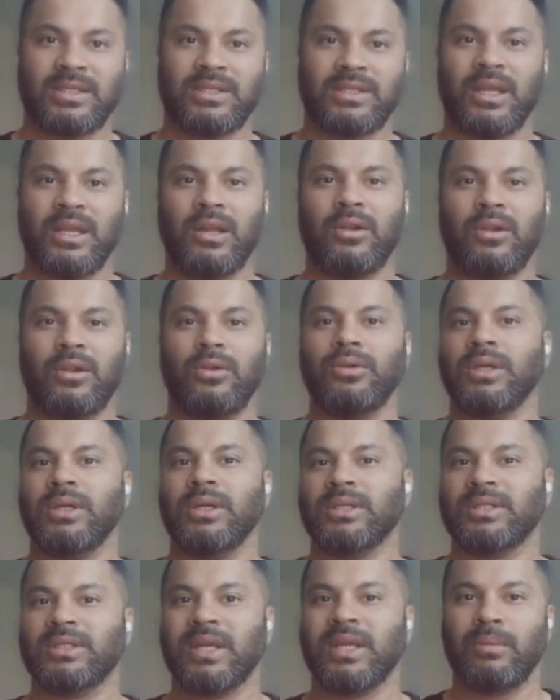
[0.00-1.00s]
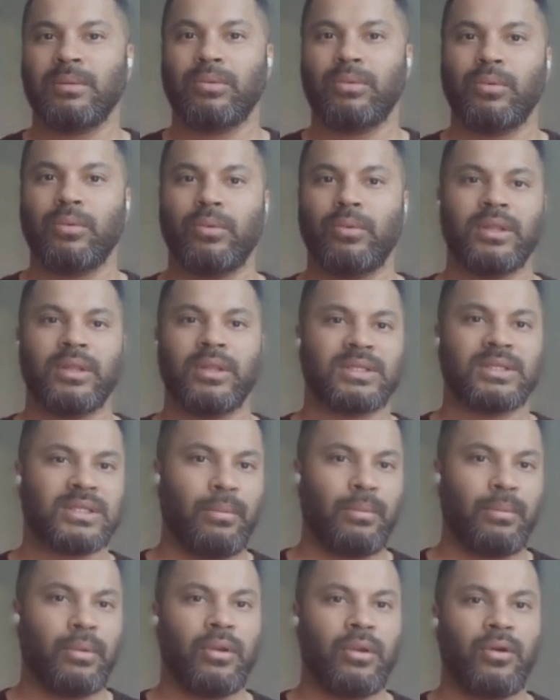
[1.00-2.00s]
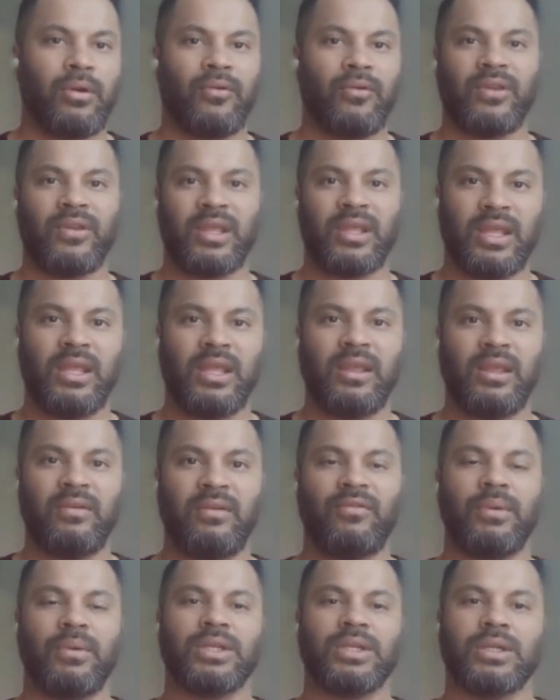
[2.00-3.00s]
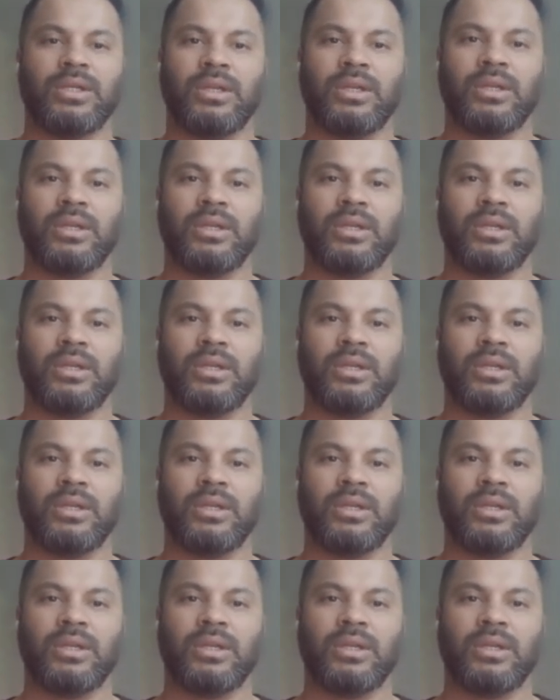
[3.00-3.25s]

including a table with a summary of key information.